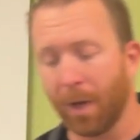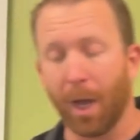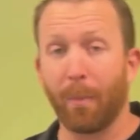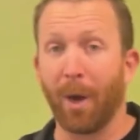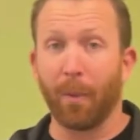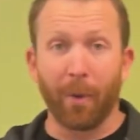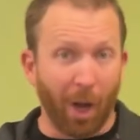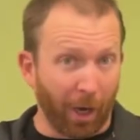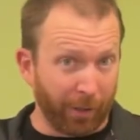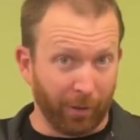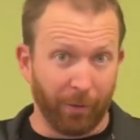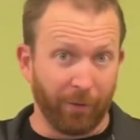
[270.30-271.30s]
a pair of
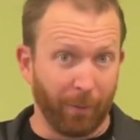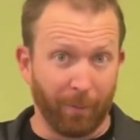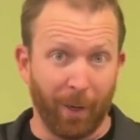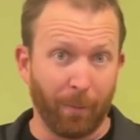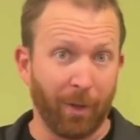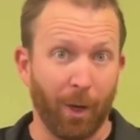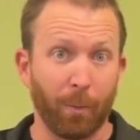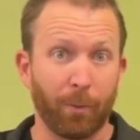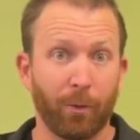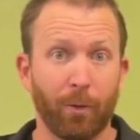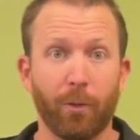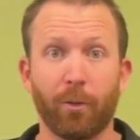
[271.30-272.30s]
binoculars sometimes
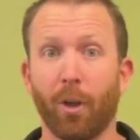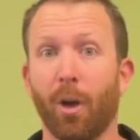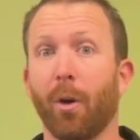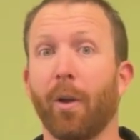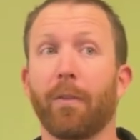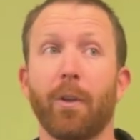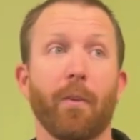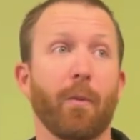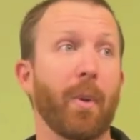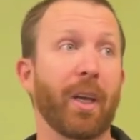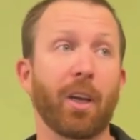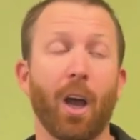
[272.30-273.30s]
helps. So if you have a
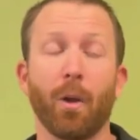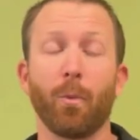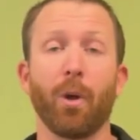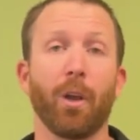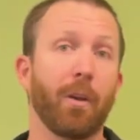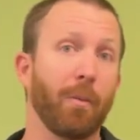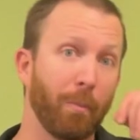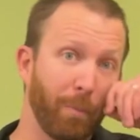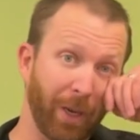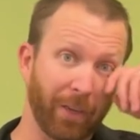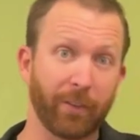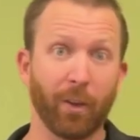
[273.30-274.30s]
big cottonwood,
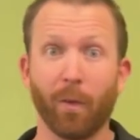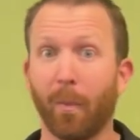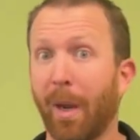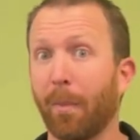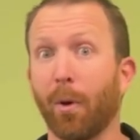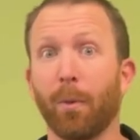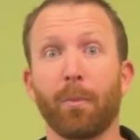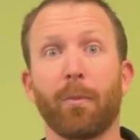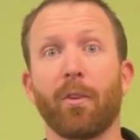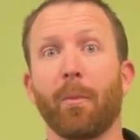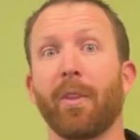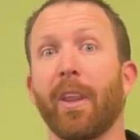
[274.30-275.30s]
big silver maple,
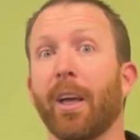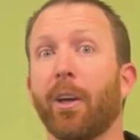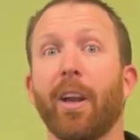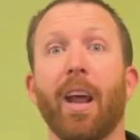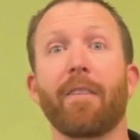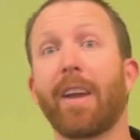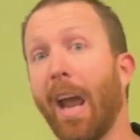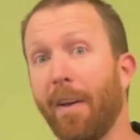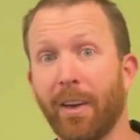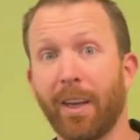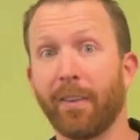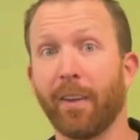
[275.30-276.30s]
something that could have
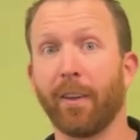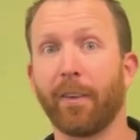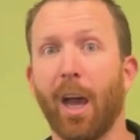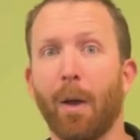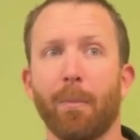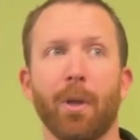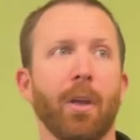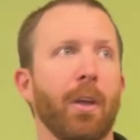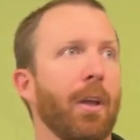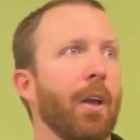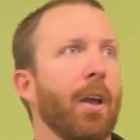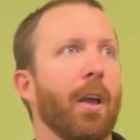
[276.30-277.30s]
cavities in the top,
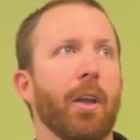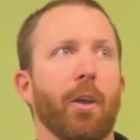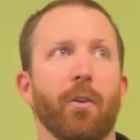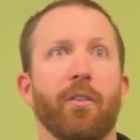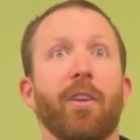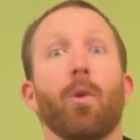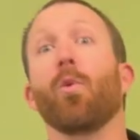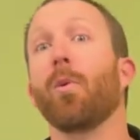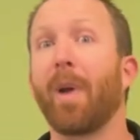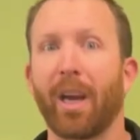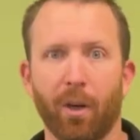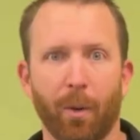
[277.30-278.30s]
you see a
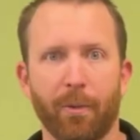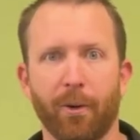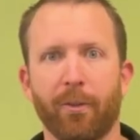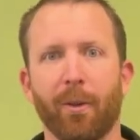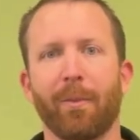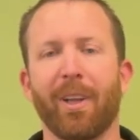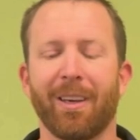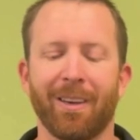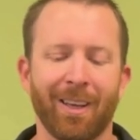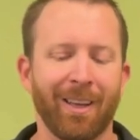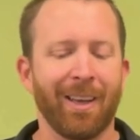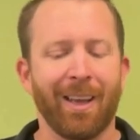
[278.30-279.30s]
woodpecker up there, something.
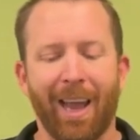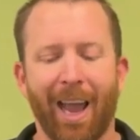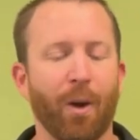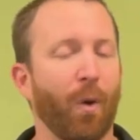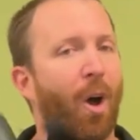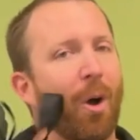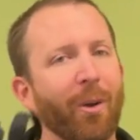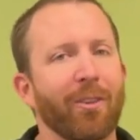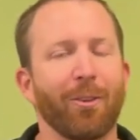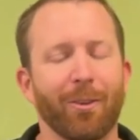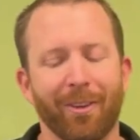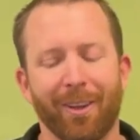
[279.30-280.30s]
I don't always
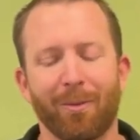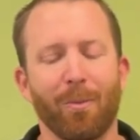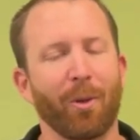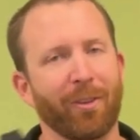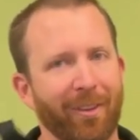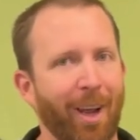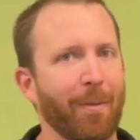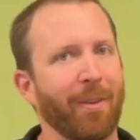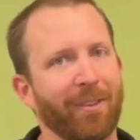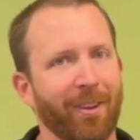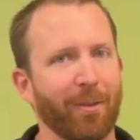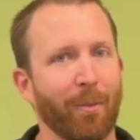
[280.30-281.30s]
use this. Most of the time
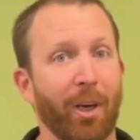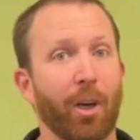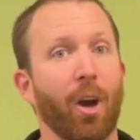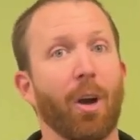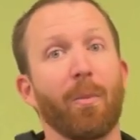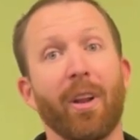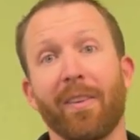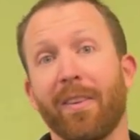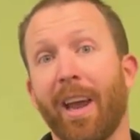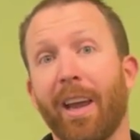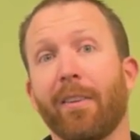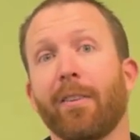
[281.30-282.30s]
this sits in my car, but it's
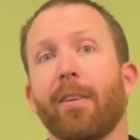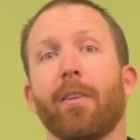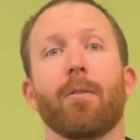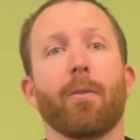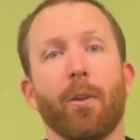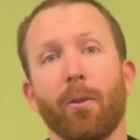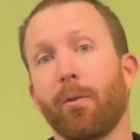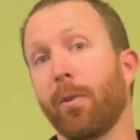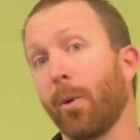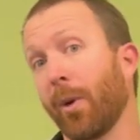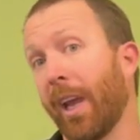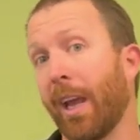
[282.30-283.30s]
nice for those
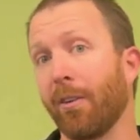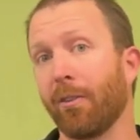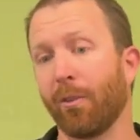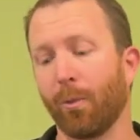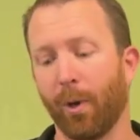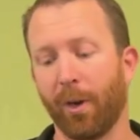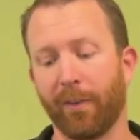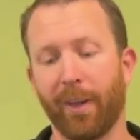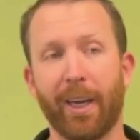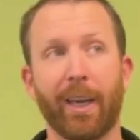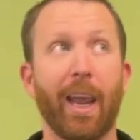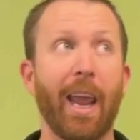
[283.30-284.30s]
few occasions where it's
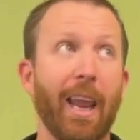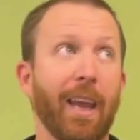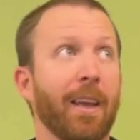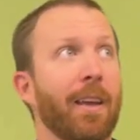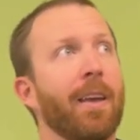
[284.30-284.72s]
like, hey,